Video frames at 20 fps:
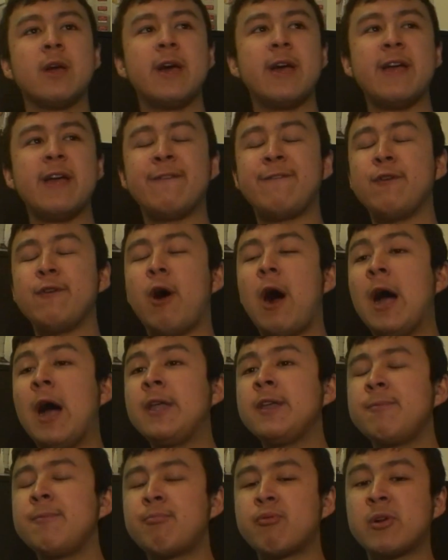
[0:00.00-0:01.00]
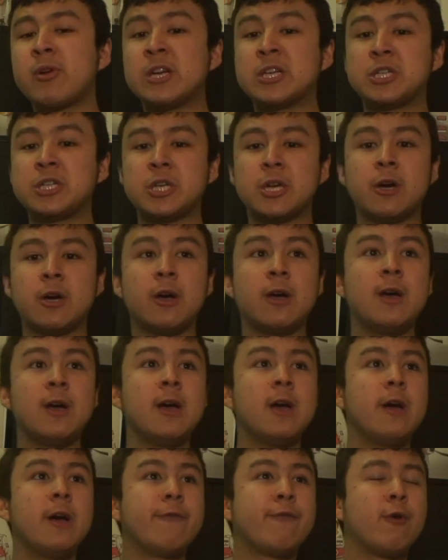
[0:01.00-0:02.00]
If you're under pressure
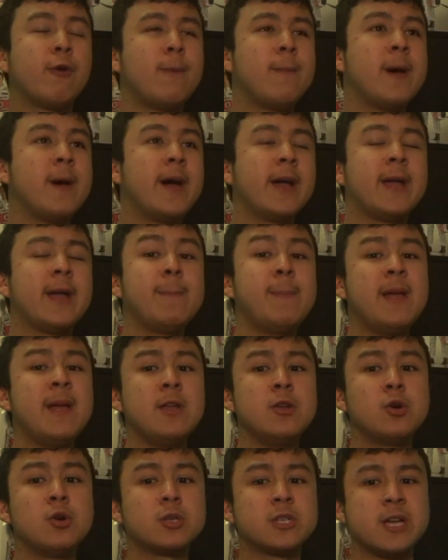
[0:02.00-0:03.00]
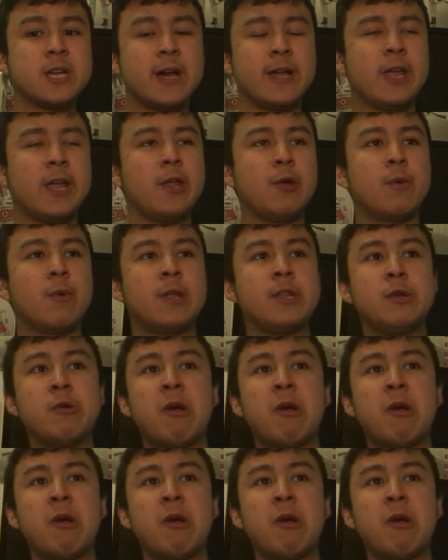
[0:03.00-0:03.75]
from being knocked out in Q1, you